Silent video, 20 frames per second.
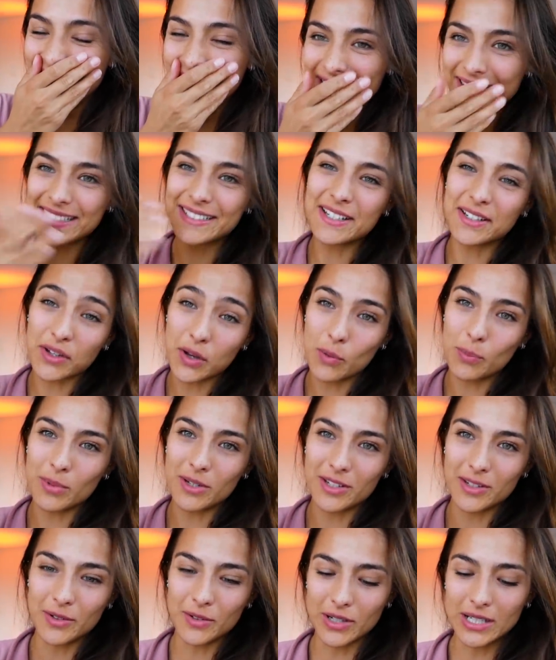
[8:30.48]
It's gonna
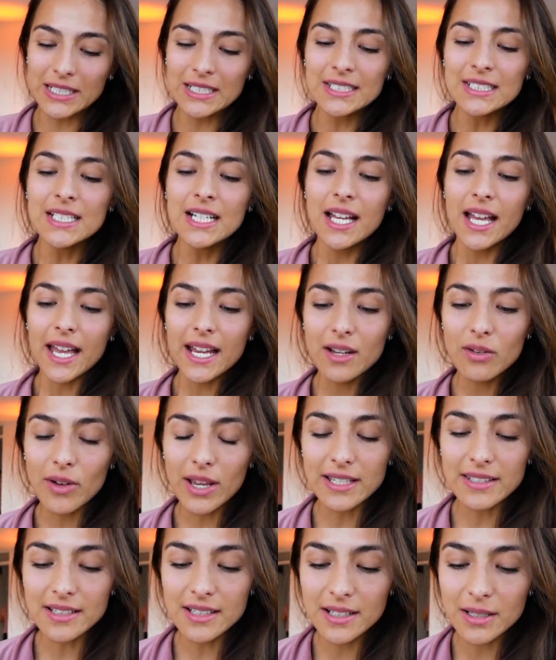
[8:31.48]
open the door.
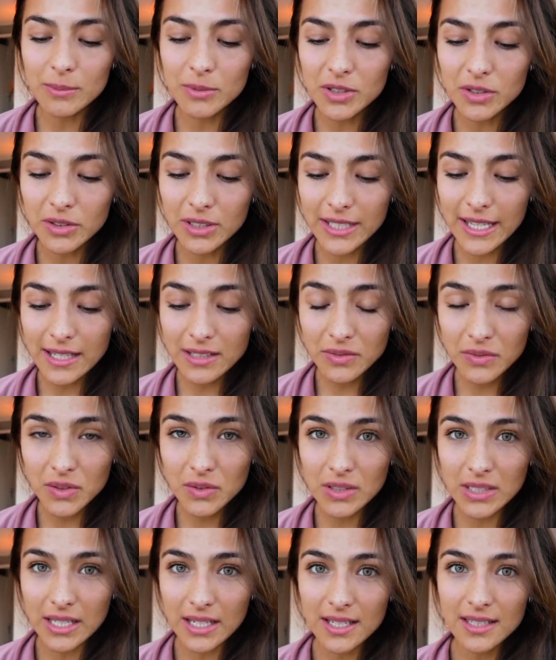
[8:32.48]
Anyways, um, so the last
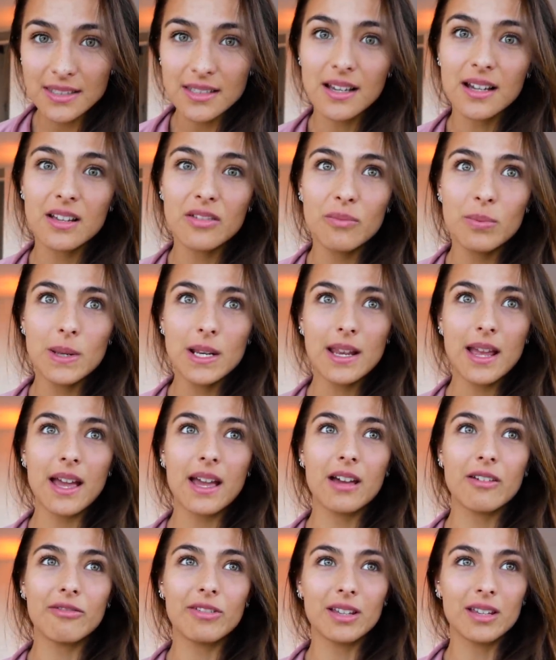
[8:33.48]
few days I've been
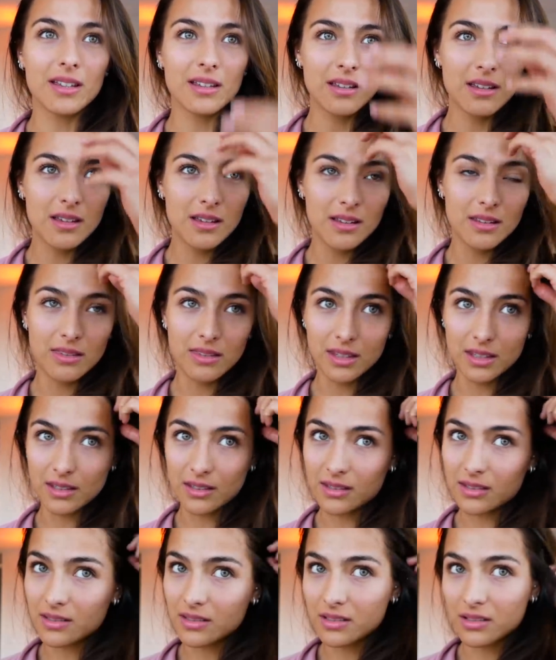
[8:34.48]
having
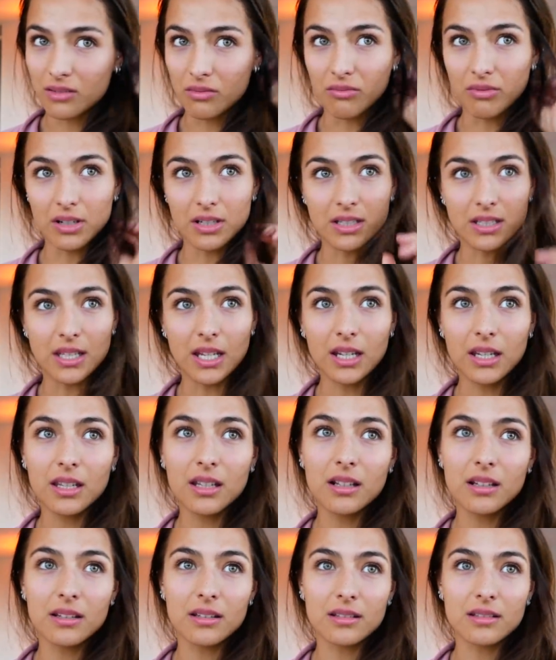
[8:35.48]
these
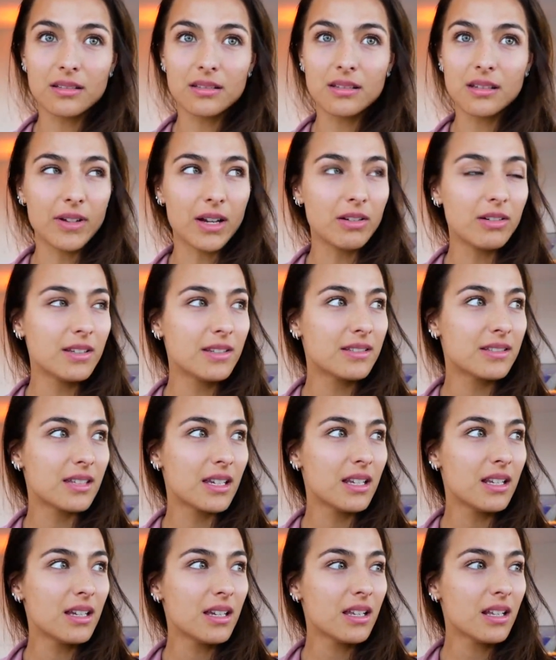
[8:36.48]
ridiculous, how do you
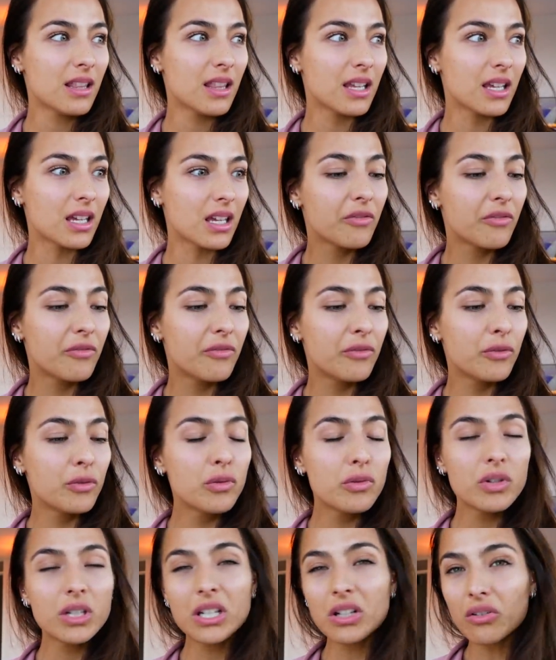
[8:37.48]
say that? Like
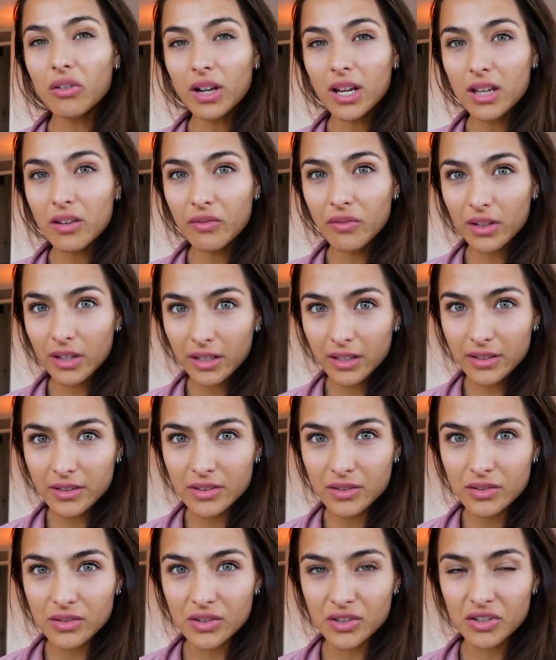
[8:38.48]
food
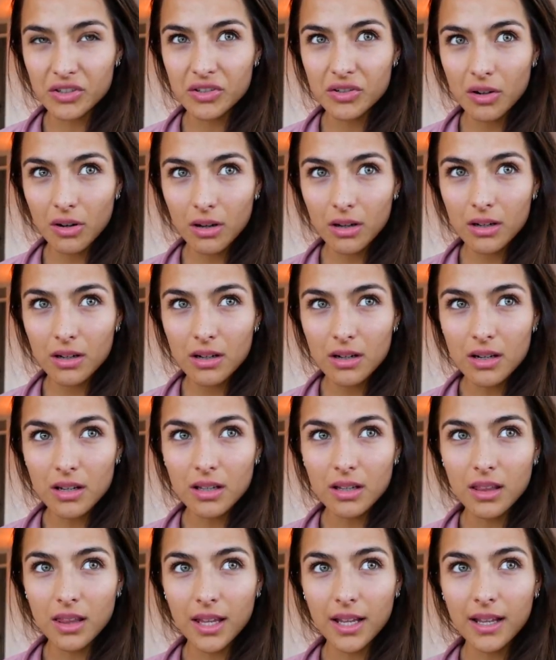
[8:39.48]
cravings to sugar,
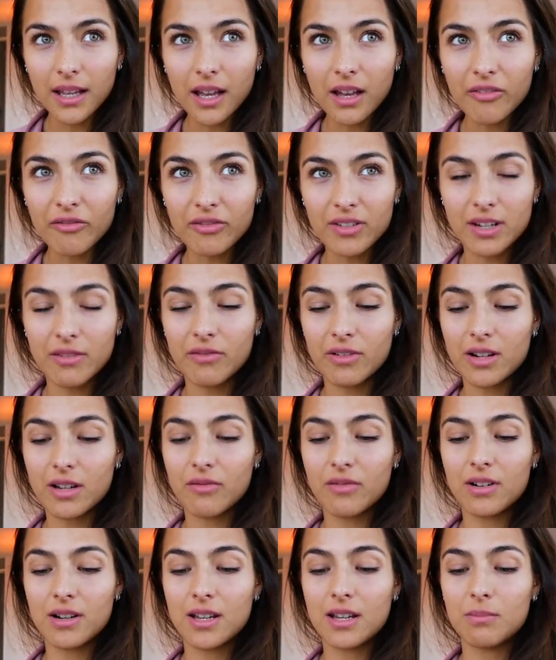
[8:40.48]
like I've never
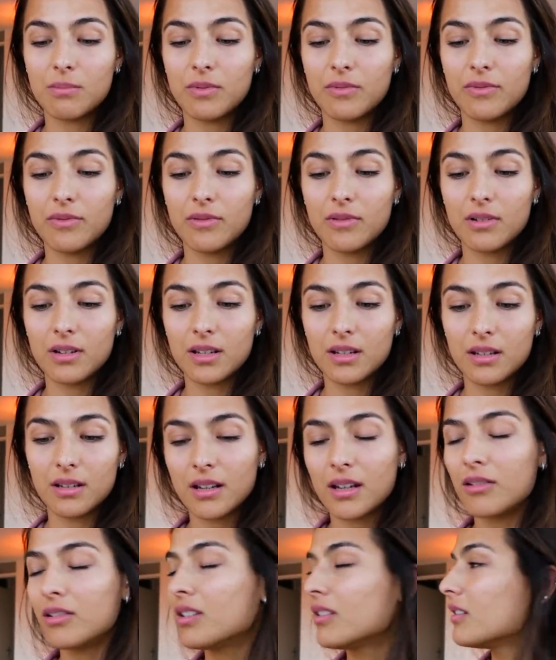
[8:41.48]
ever had before. Like,
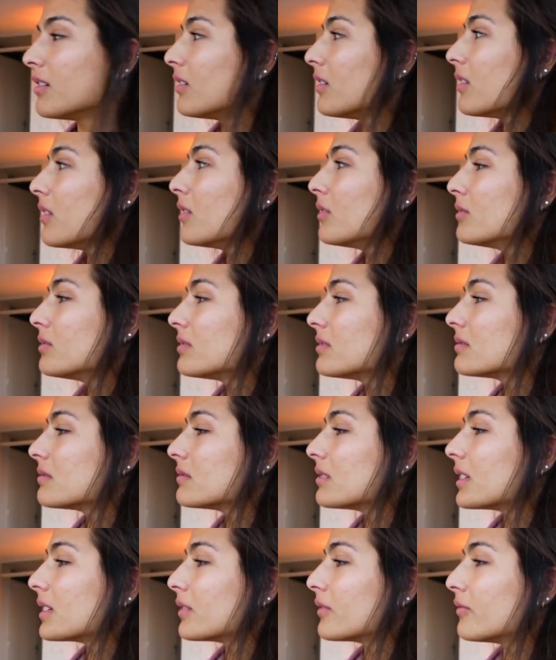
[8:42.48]
how do you call those?
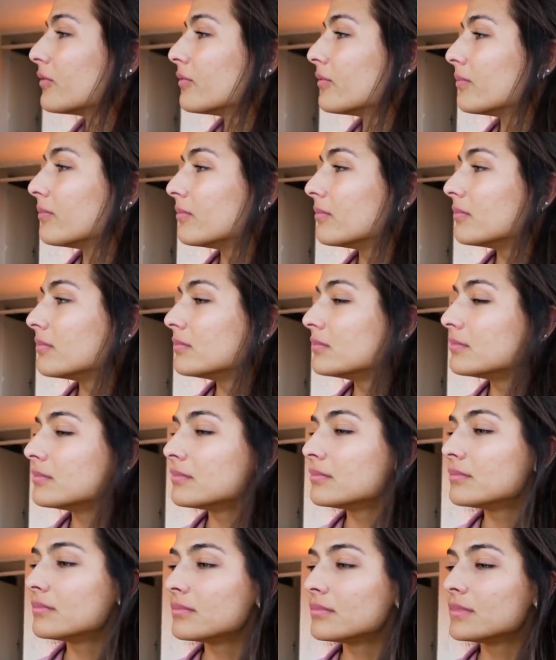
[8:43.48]
Like
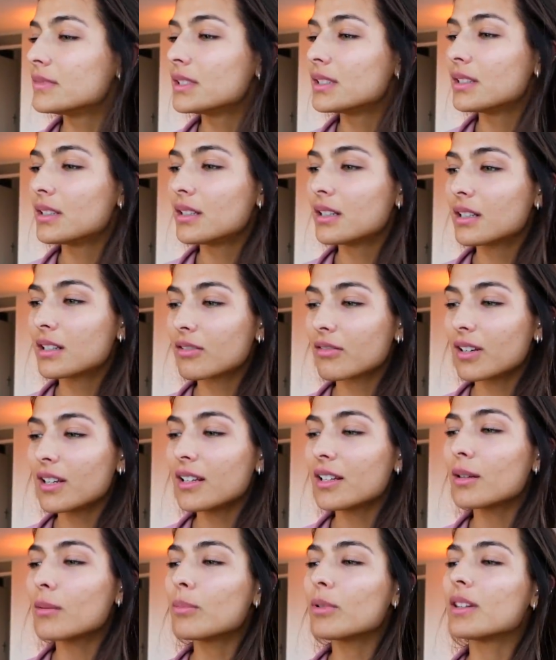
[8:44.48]
just cravings.
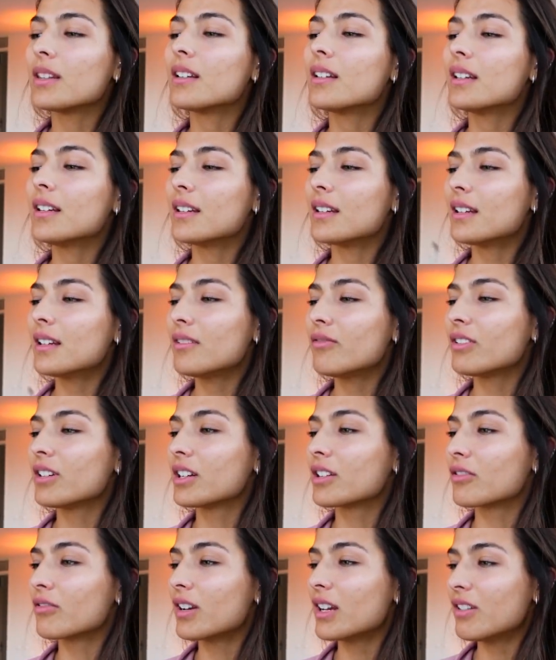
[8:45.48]
Cra yeah, but not not
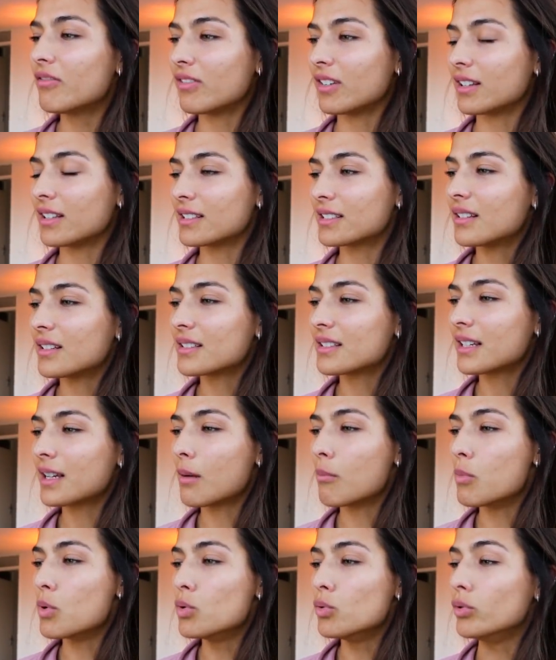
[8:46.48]
even cravings. Sugary. It's like a
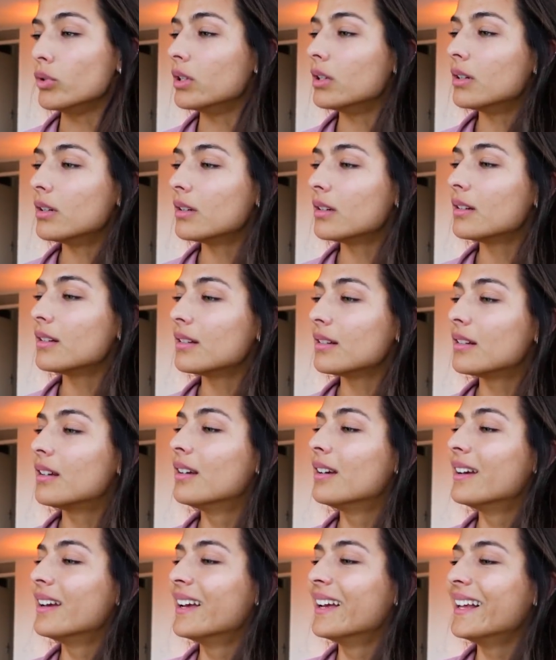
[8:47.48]
mood.
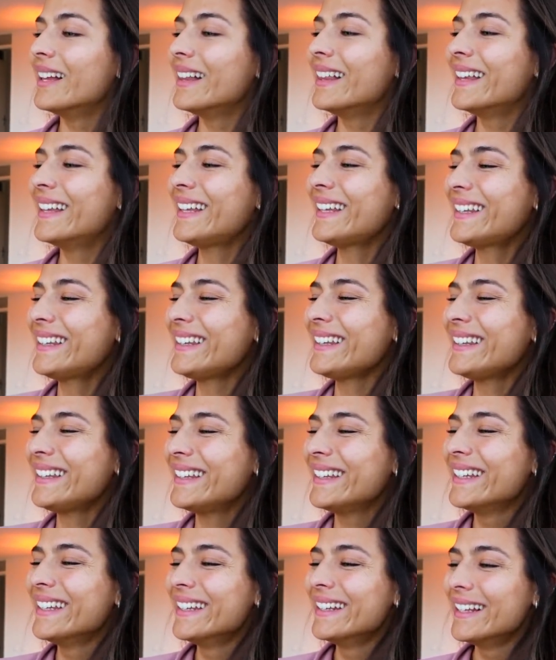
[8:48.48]

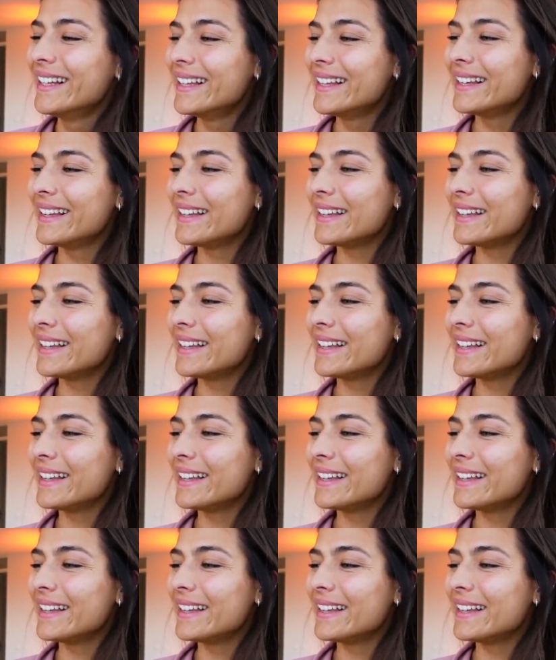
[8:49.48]
Is it?